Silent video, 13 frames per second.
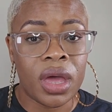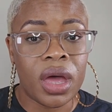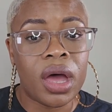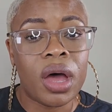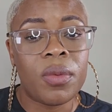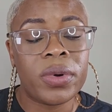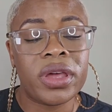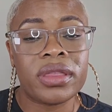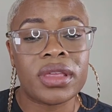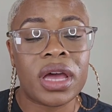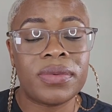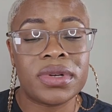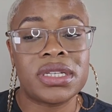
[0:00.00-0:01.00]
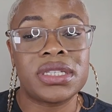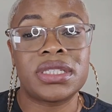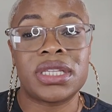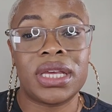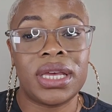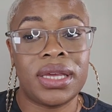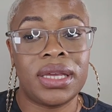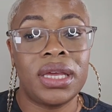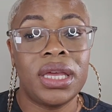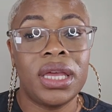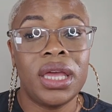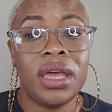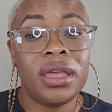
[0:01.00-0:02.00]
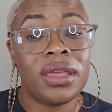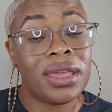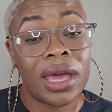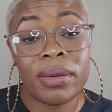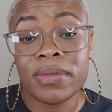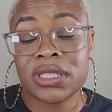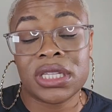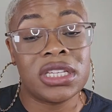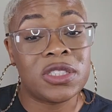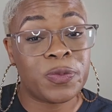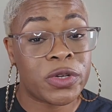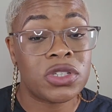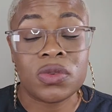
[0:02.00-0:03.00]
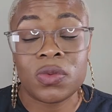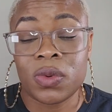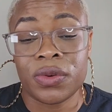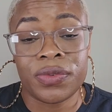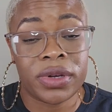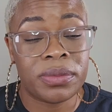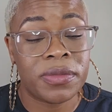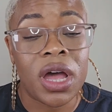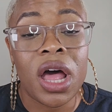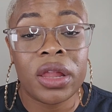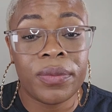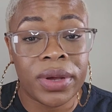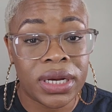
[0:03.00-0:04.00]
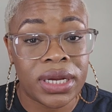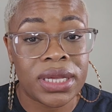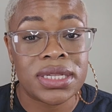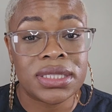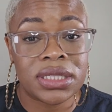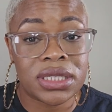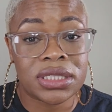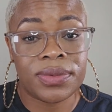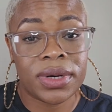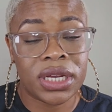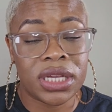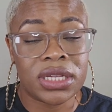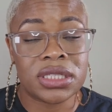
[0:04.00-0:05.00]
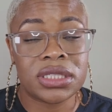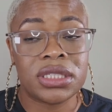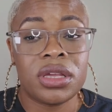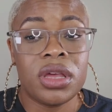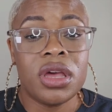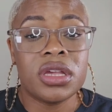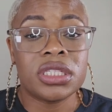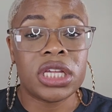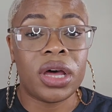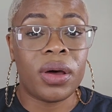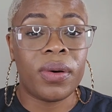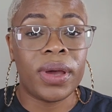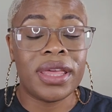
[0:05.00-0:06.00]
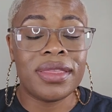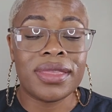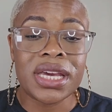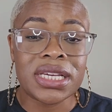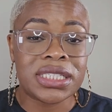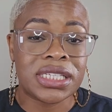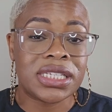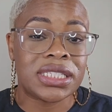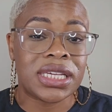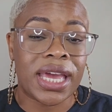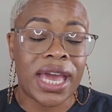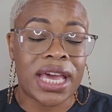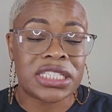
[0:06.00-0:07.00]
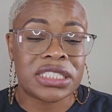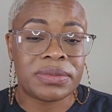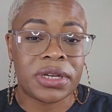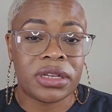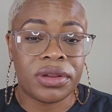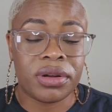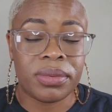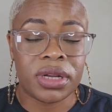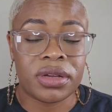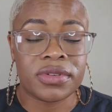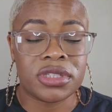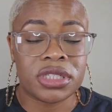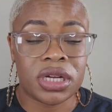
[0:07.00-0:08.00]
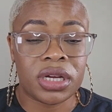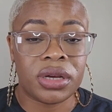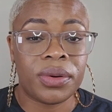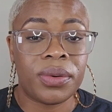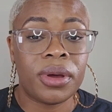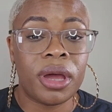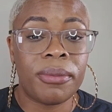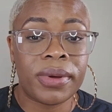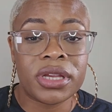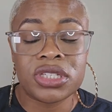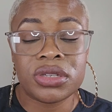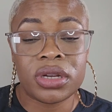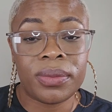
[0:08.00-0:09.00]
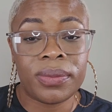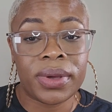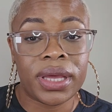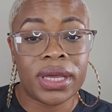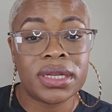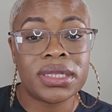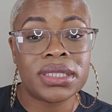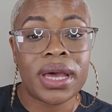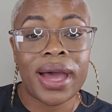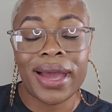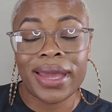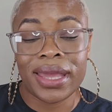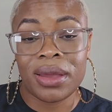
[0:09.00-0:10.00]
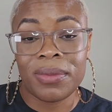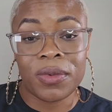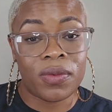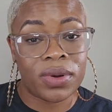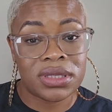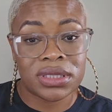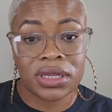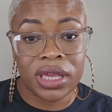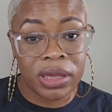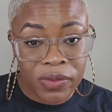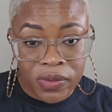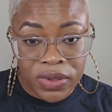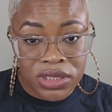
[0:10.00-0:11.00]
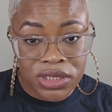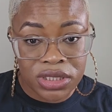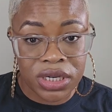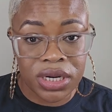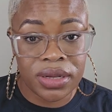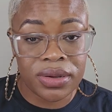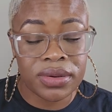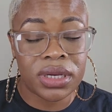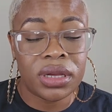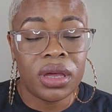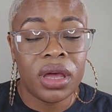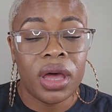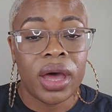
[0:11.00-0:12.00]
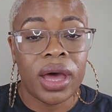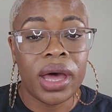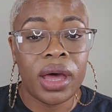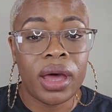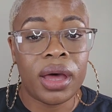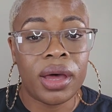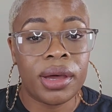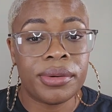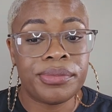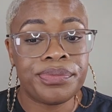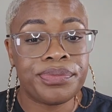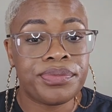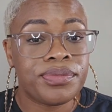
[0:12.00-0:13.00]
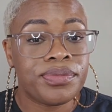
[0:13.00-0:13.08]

uh, with, I want to say, yeah, I'm going to say spiritual warfare. I'm going to call it what it is. That's what it is. So in that sense, it has been a little bit of a struggle. But you know what? I am going to keep going strong. Um,